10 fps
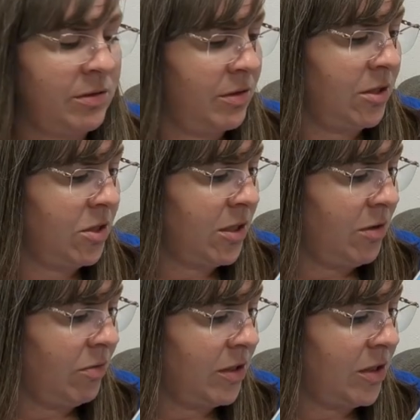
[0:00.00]
stitched it
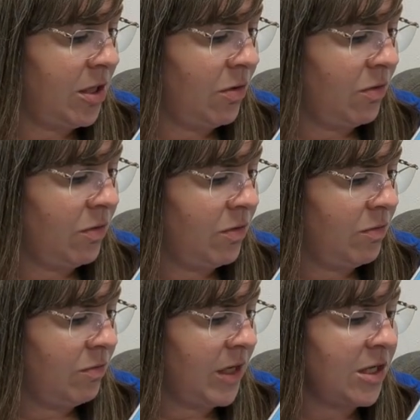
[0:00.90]
with two
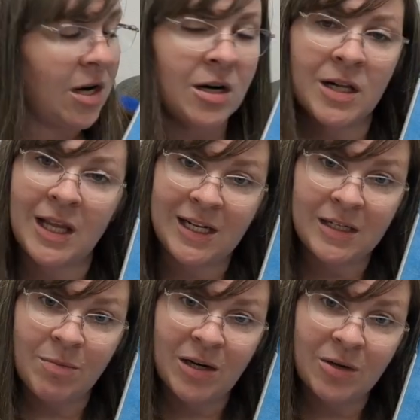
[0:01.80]
my daughter liked
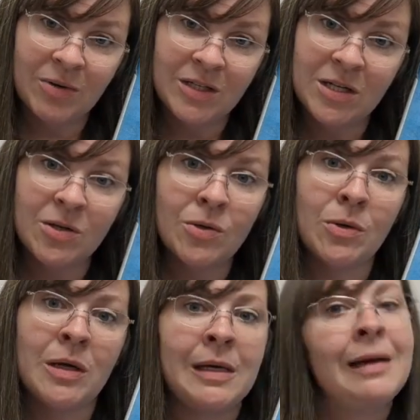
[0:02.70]
it better with two
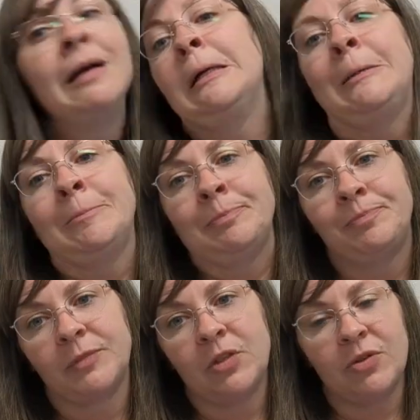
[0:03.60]

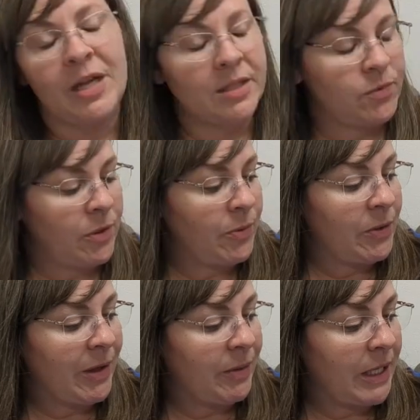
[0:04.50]
so that's what we
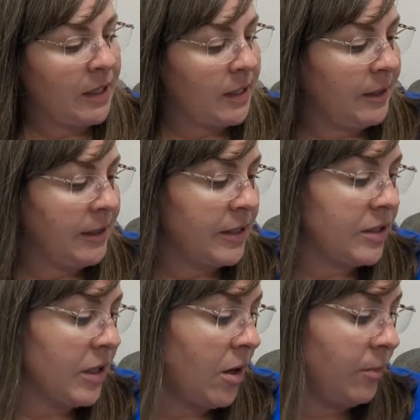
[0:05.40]
went with
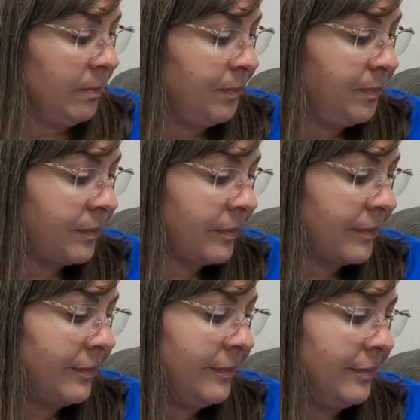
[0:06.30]
so
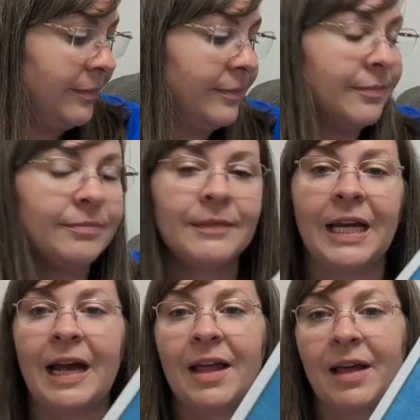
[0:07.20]

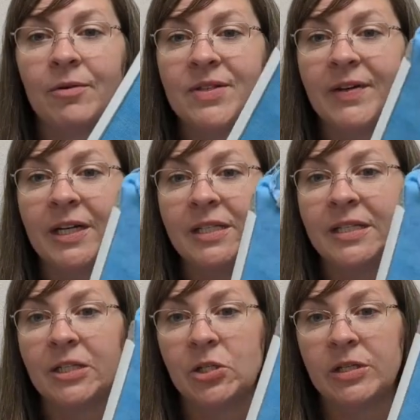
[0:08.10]
yeah that was fun I
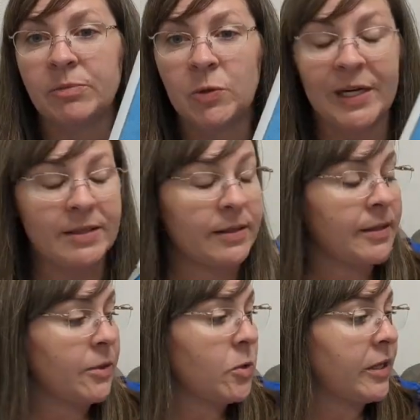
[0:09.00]
stitched him twice
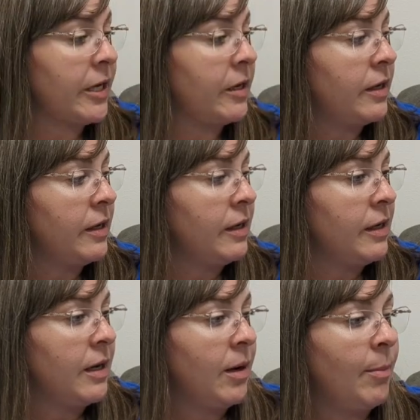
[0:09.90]
essentially
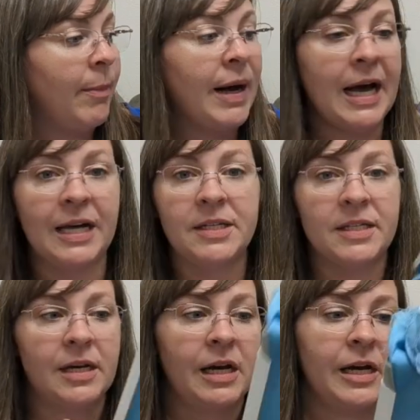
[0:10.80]

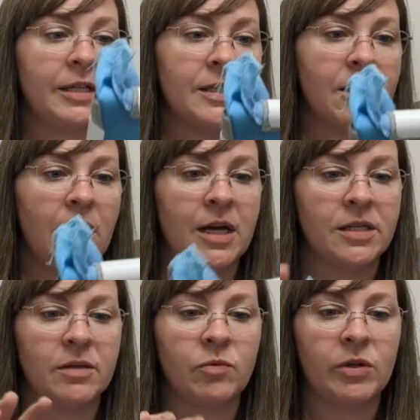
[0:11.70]
but it's got
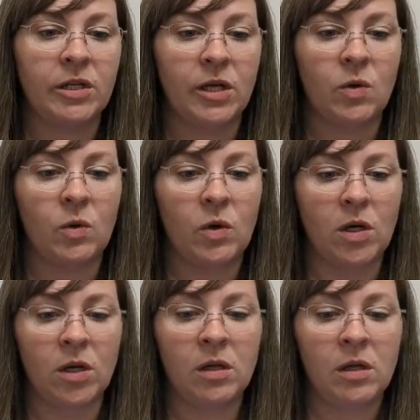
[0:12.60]
some really
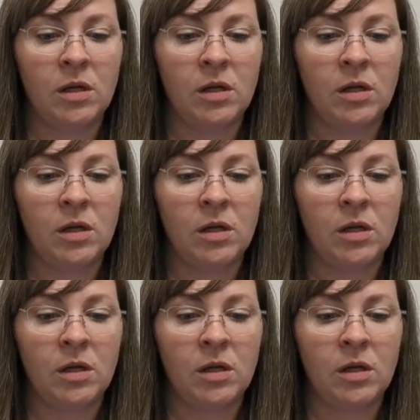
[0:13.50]
cool